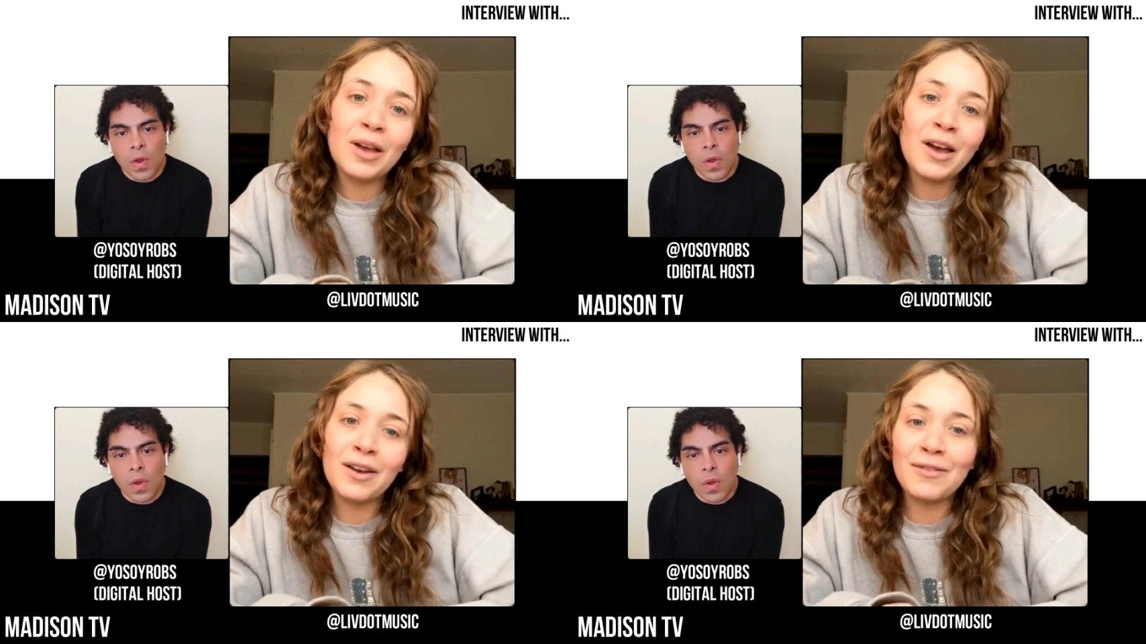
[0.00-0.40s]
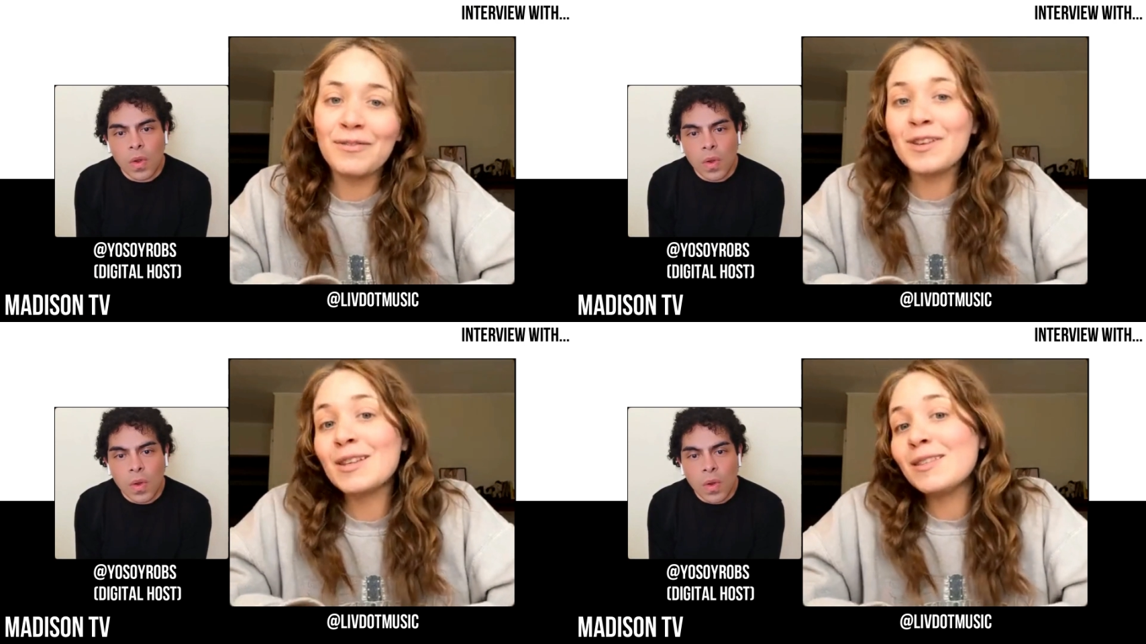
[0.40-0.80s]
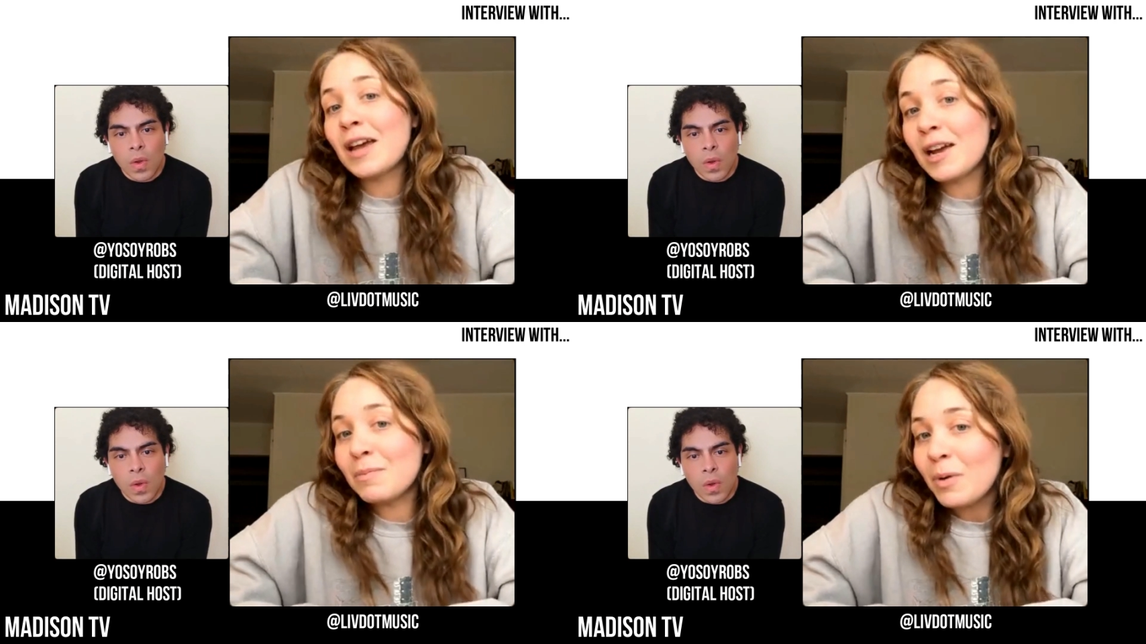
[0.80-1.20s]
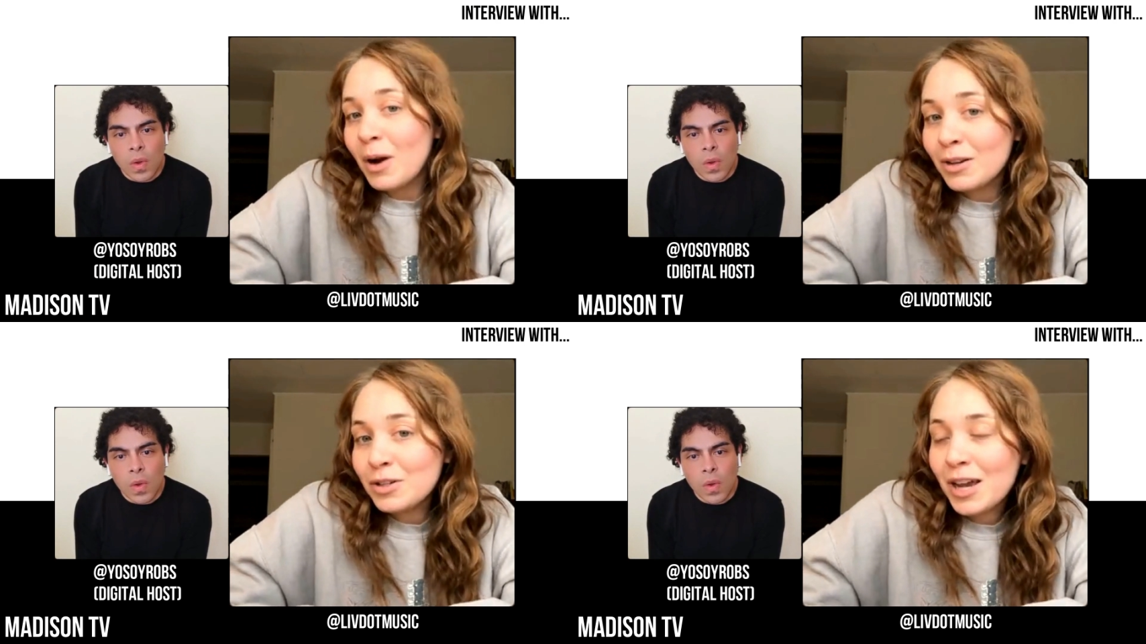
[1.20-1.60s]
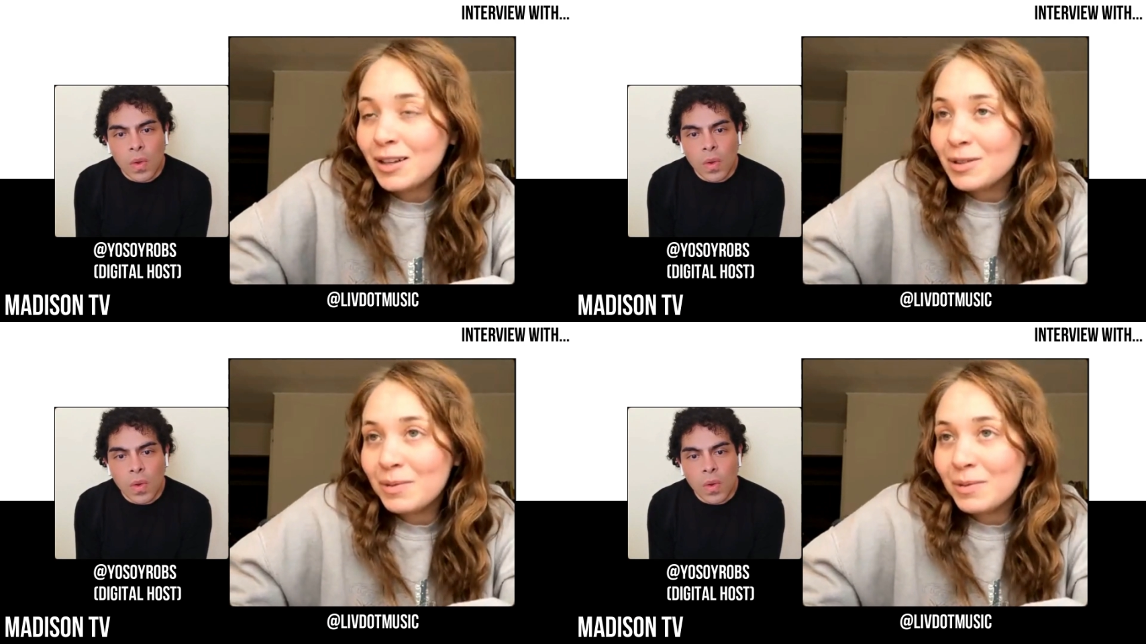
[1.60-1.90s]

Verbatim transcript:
Speaker 1: of side projects